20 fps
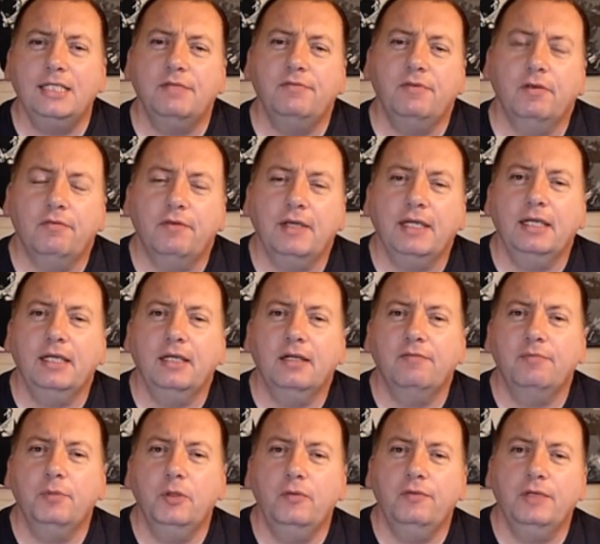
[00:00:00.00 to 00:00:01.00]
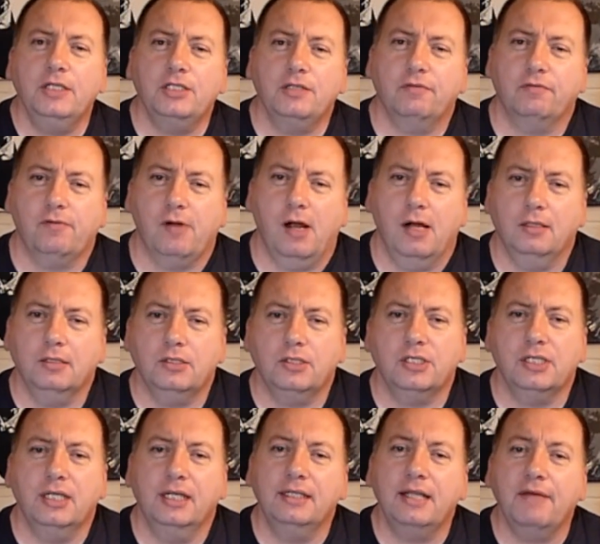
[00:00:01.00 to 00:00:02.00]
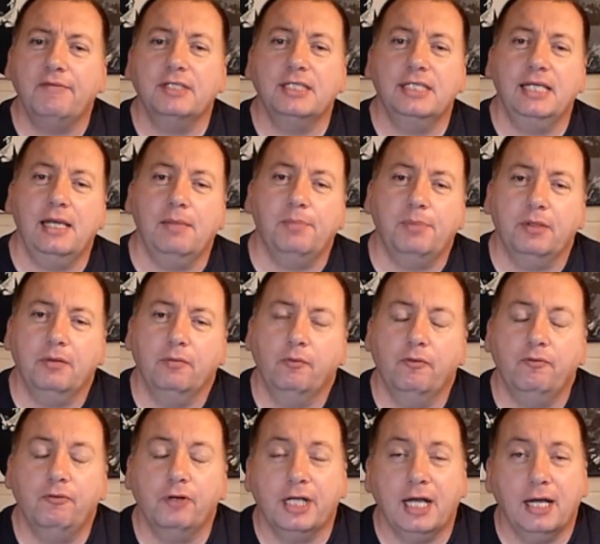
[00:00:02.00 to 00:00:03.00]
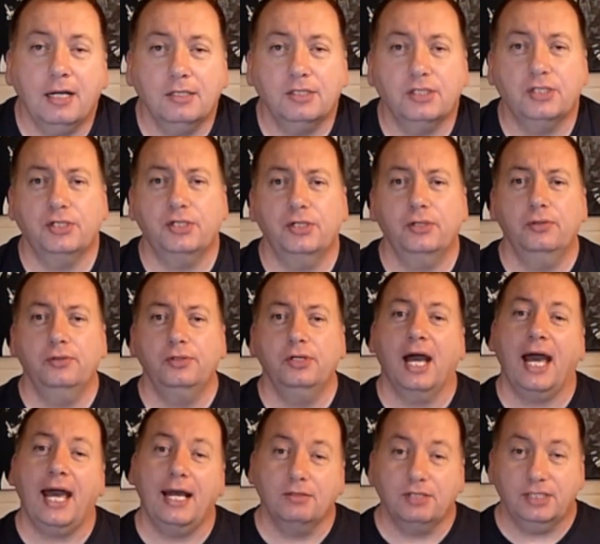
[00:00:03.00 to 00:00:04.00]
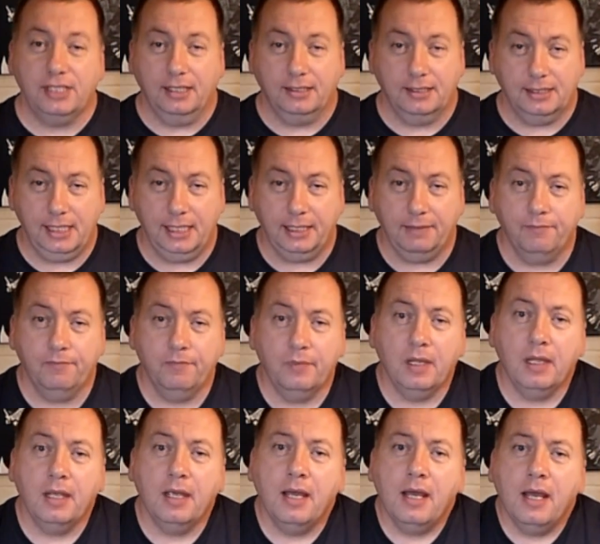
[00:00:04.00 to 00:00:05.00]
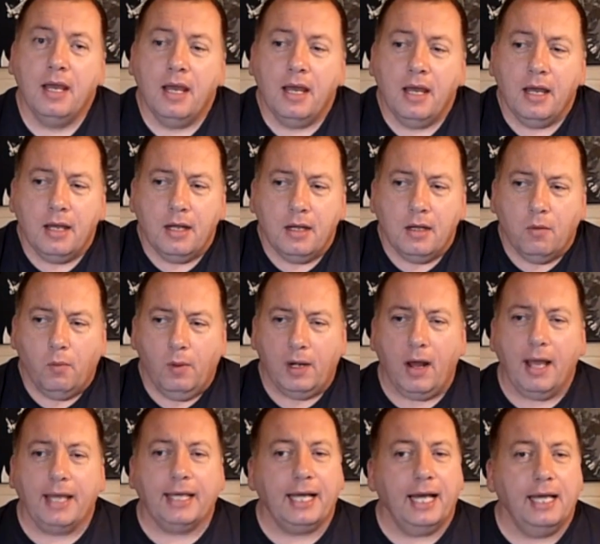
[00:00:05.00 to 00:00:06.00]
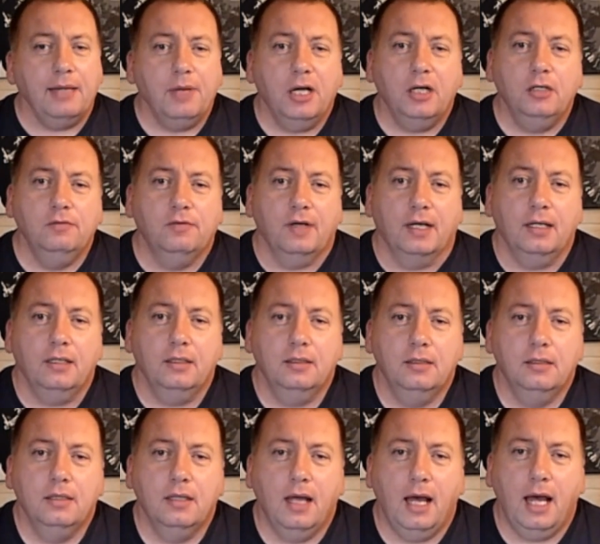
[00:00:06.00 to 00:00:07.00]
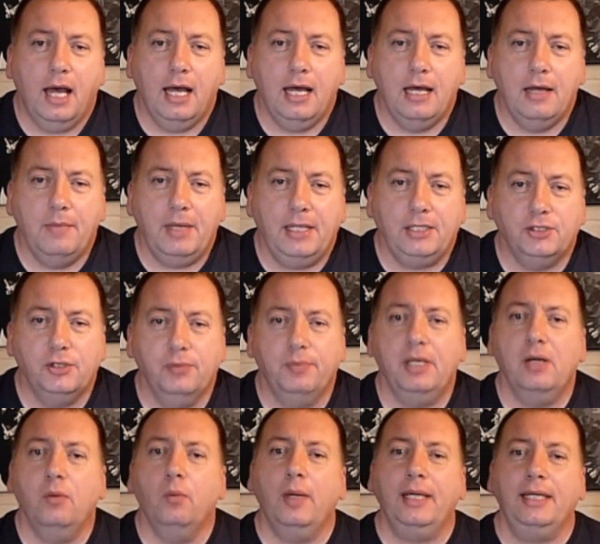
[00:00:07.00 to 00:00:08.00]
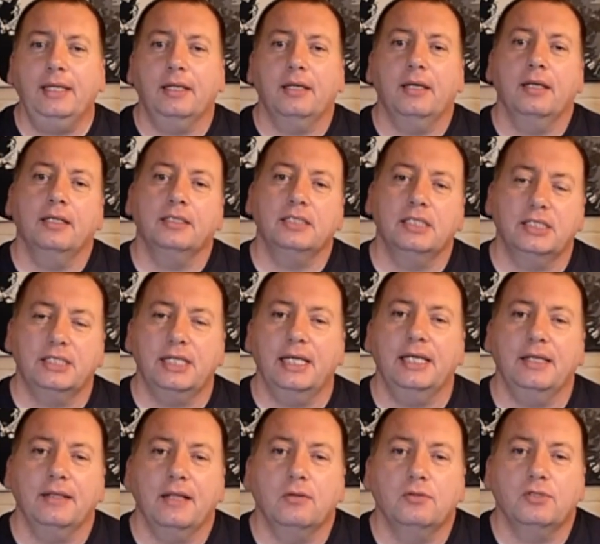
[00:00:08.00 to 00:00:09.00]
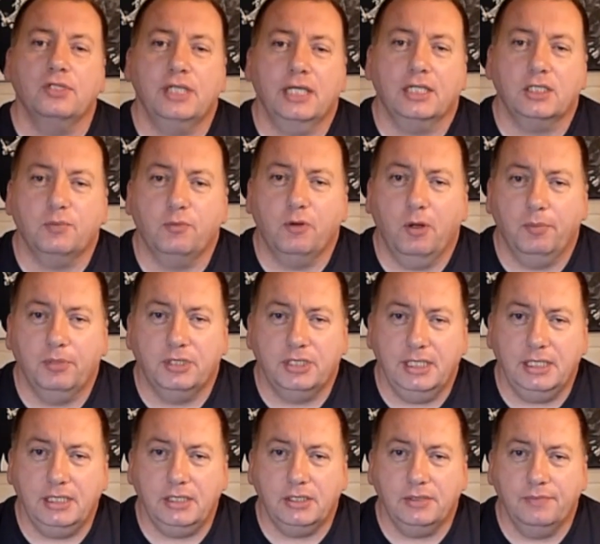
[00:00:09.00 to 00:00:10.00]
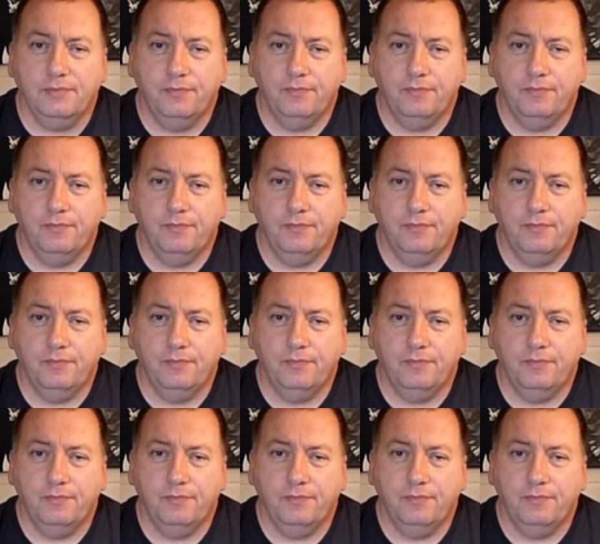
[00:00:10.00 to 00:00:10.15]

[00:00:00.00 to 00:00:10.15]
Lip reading: if you're thinking of moving to France, another tip with regards to your house hunting. When I came over, it took me a week to see those 6 properties.